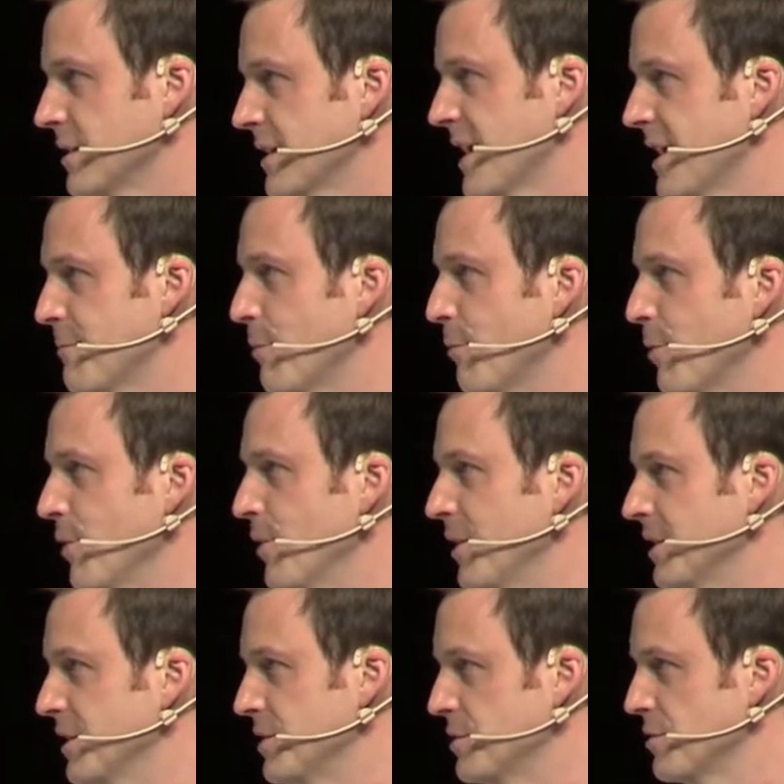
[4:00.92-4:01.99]
and capable
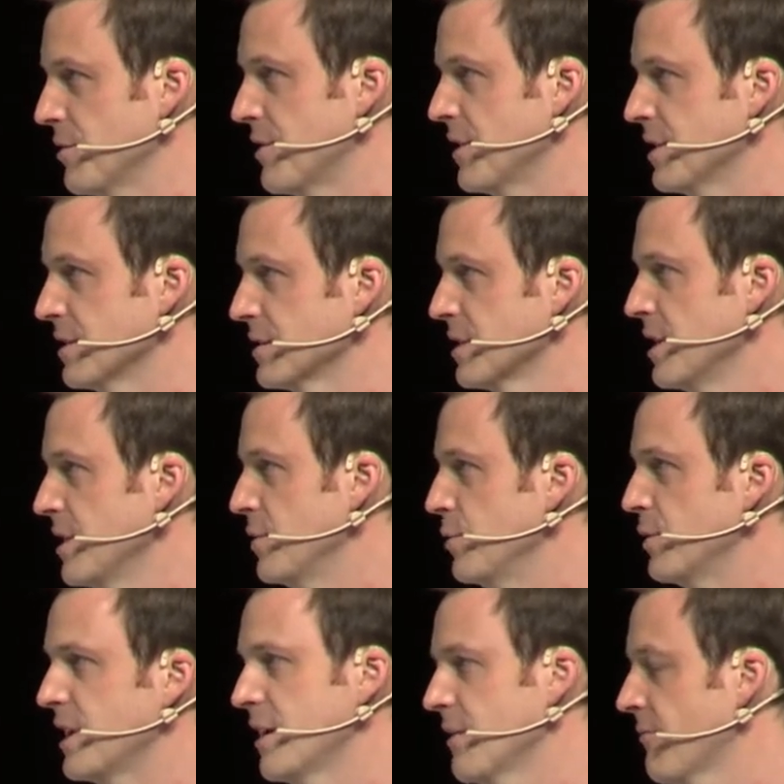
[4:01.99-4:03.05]
and can do things who
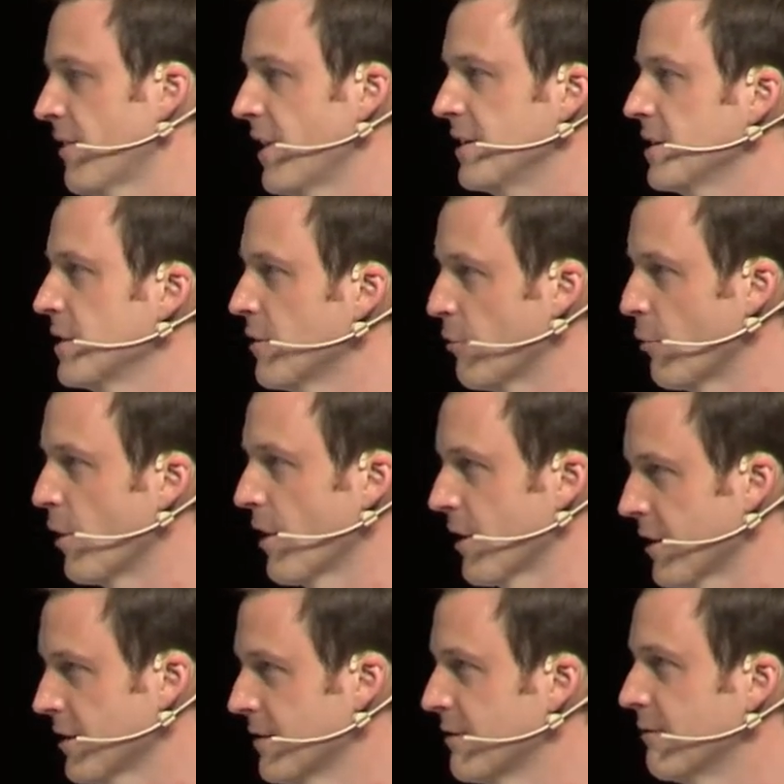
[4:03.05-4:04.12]
can't find enough work,
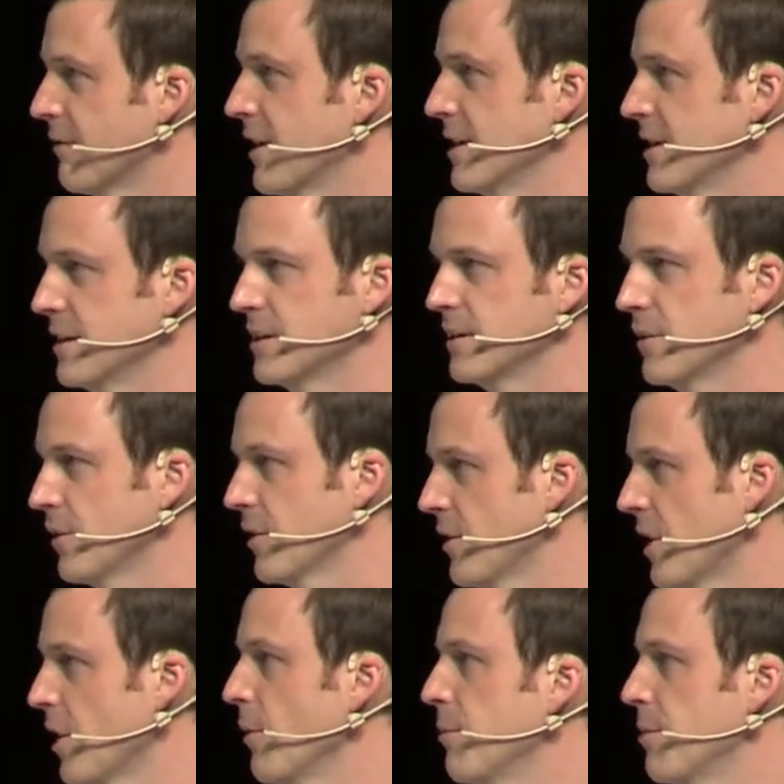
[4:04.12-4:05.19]
right, and need a little
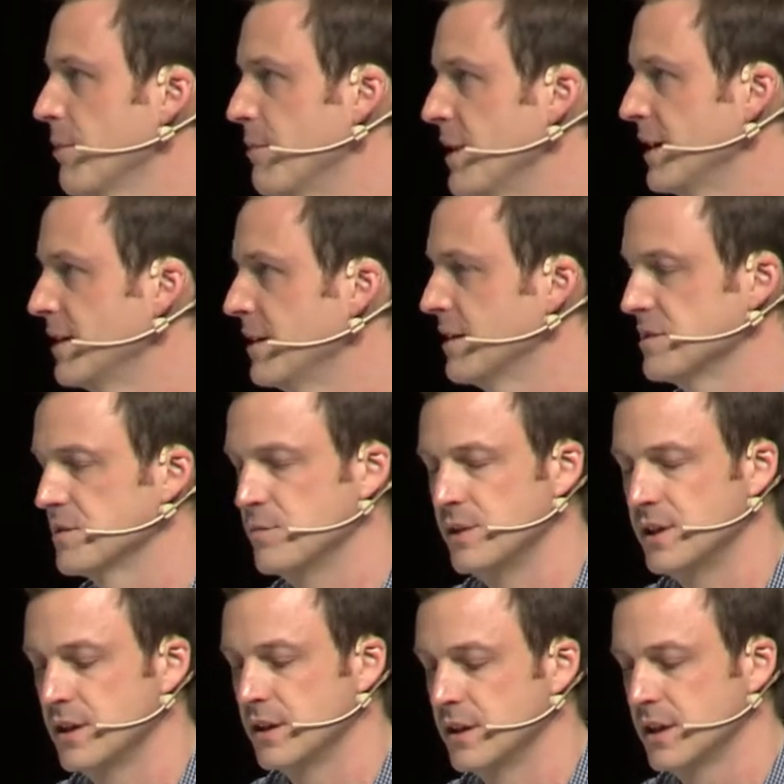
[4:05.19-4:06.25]
help making ends
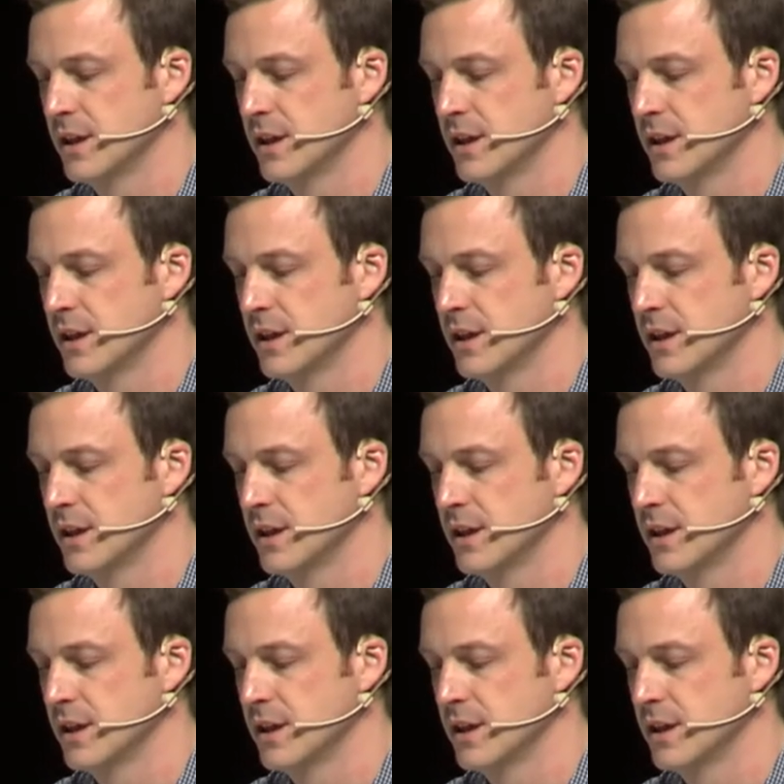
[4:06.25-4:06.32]
meet.